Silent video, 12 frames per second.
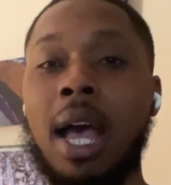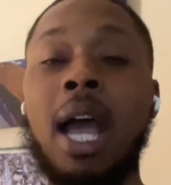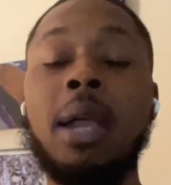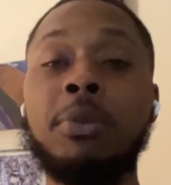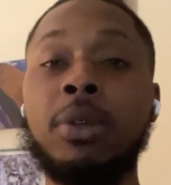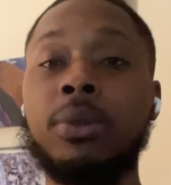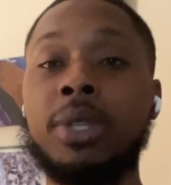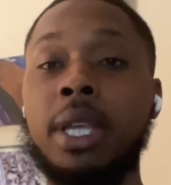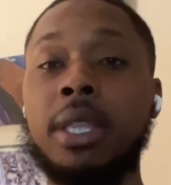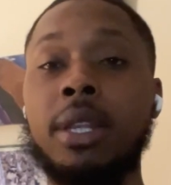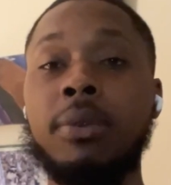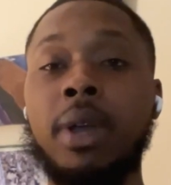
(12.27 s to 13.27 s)
I'm your host,
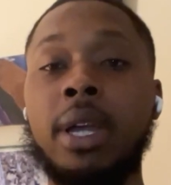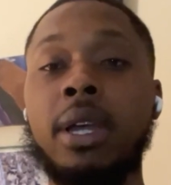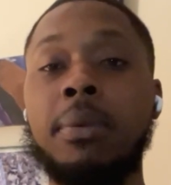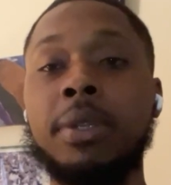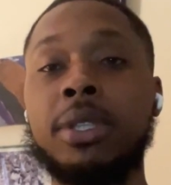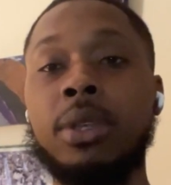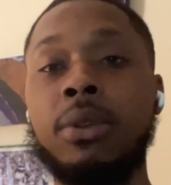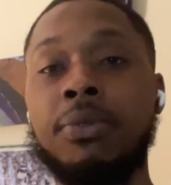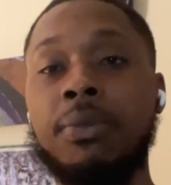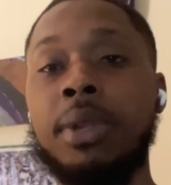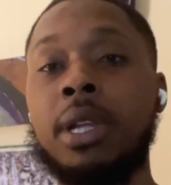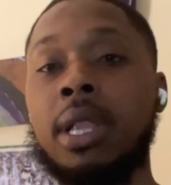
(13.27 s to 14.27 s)
Anthony Wright, coming to you
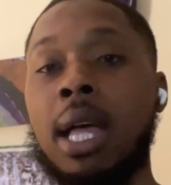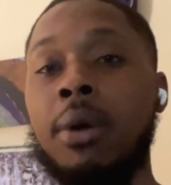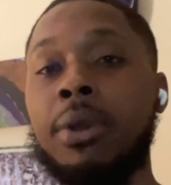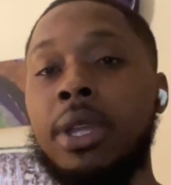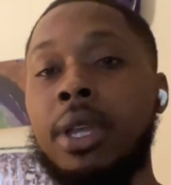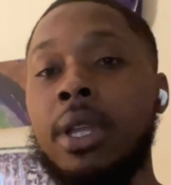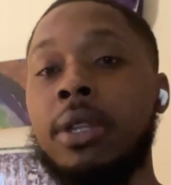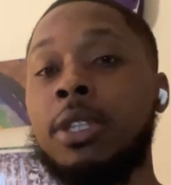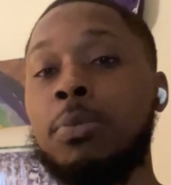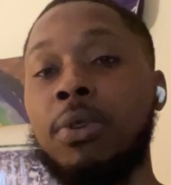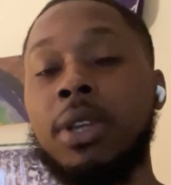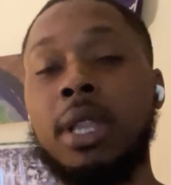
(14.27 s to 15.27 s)
from the cloudy and
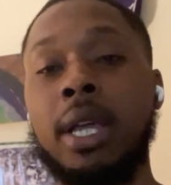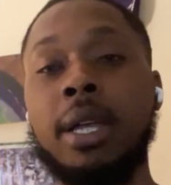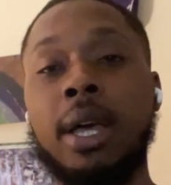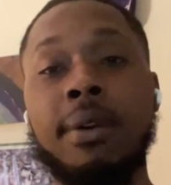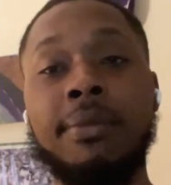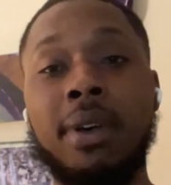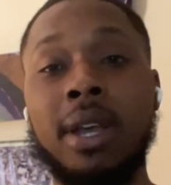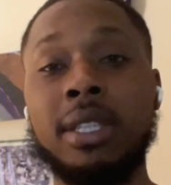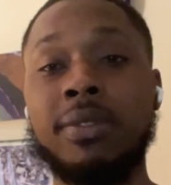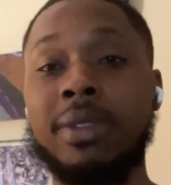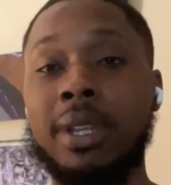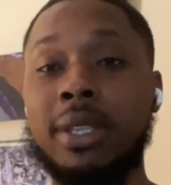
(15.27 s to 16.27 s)
spring-like confines
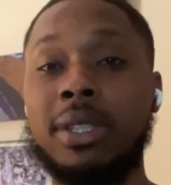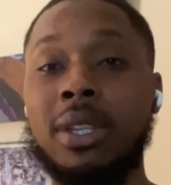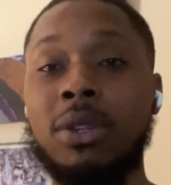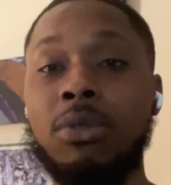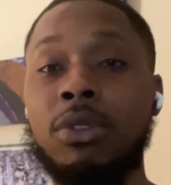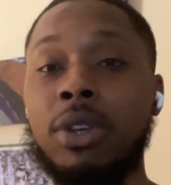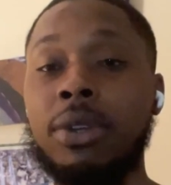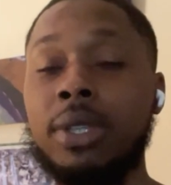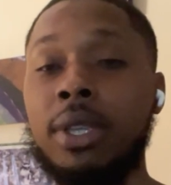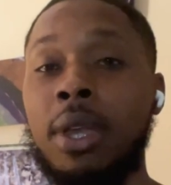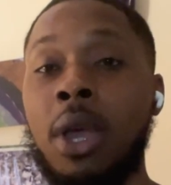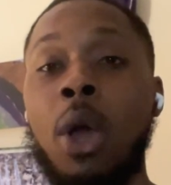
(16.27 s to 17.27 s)
of Atlantic City, New Jersey.